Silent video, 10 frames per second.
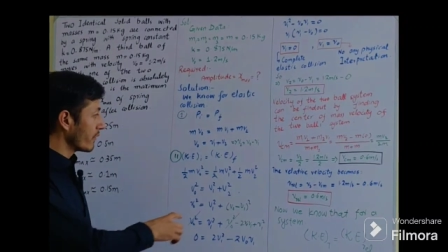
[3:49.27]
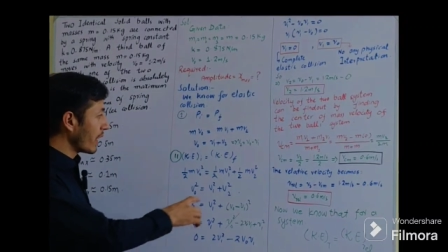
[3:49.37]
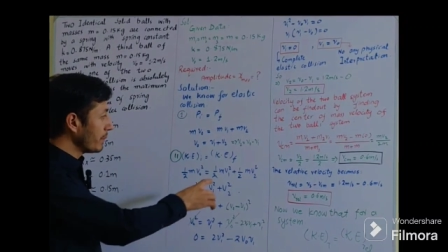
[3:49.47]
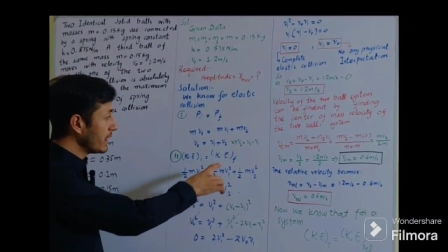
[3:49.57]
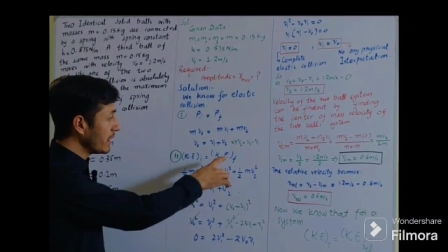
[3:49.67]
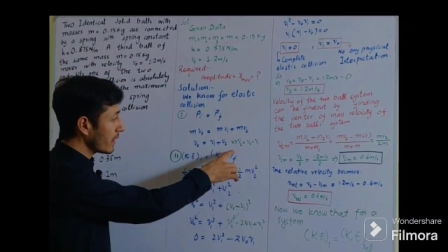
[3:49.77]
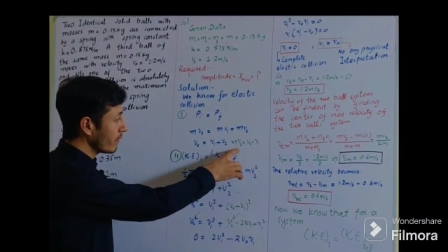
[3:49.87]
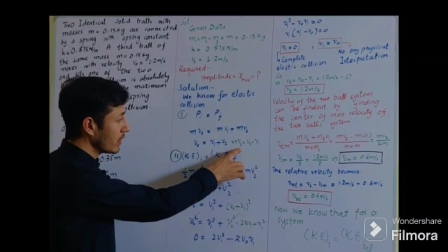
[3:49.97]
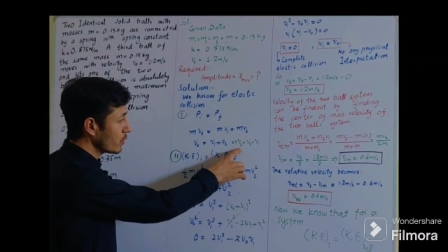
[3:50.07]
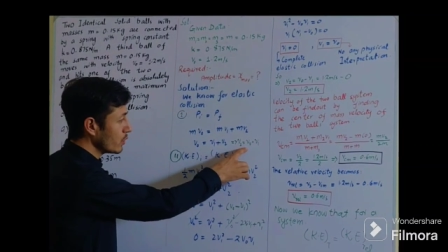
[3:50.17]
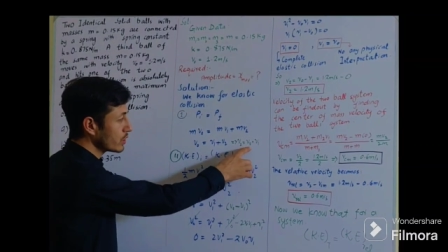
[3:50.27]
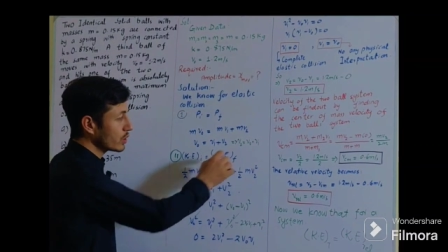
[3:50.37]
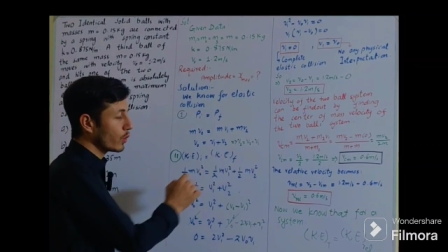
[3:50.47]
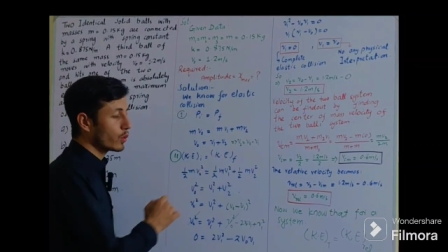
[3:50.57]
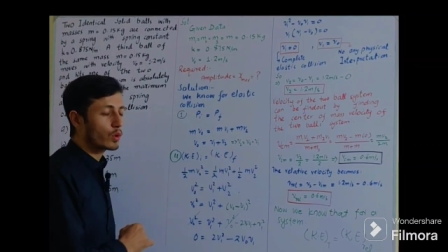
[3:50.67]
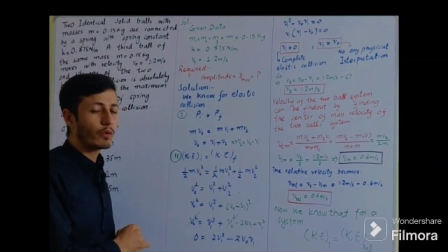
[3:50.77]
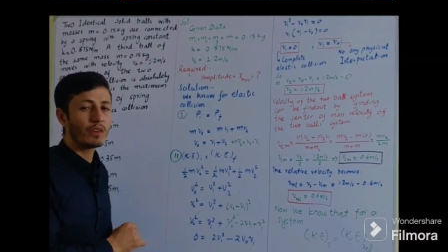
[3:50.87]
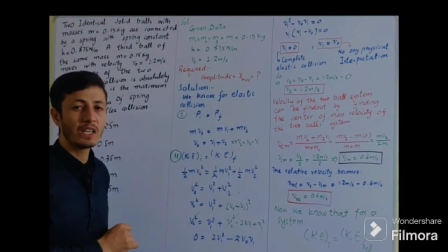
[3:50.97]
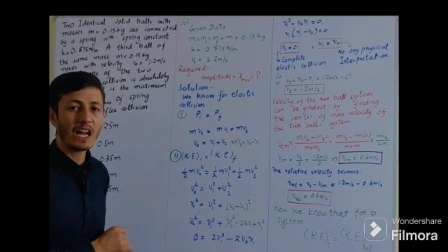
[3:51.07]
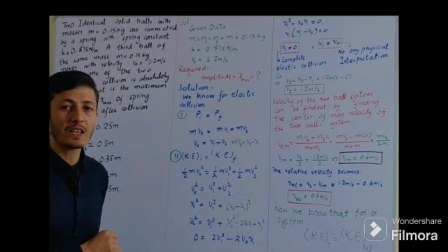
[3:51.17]
From here v2 is equal to the
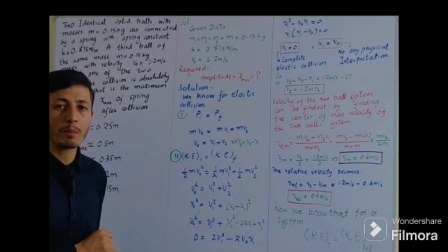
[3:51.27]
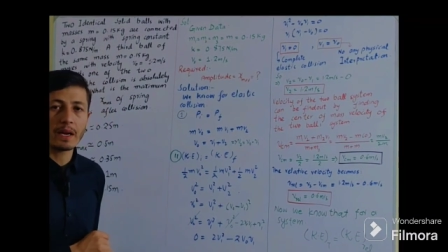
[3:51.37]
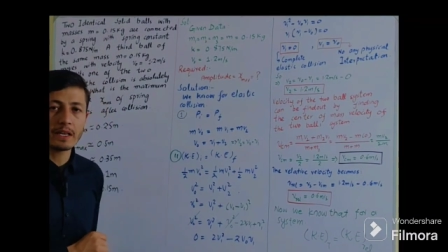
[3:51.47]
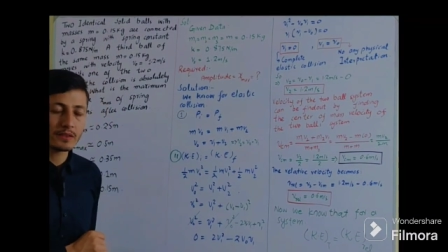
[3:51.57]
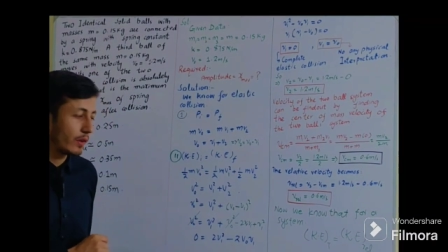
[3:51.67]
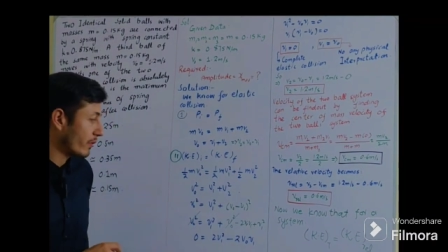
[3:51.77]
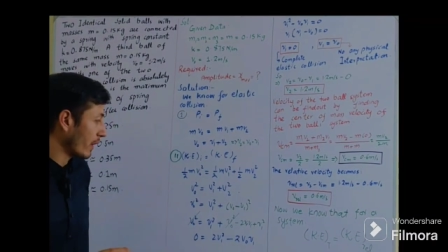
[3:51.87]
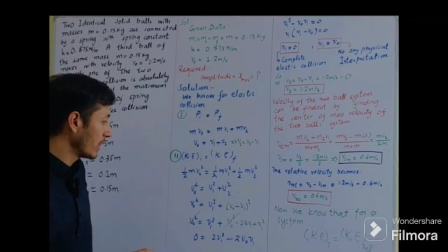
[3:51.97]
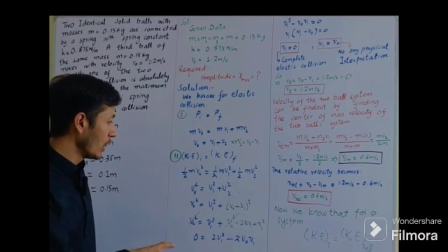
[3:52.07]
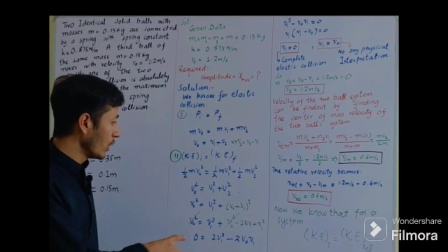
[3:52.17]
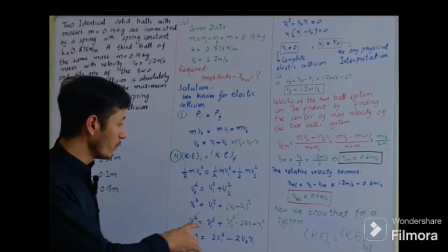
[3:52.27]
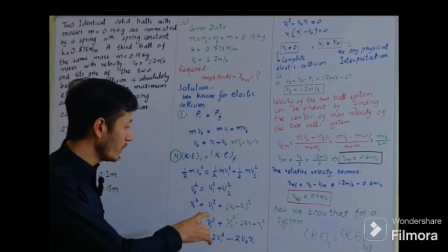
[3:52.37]
v0 minus v1.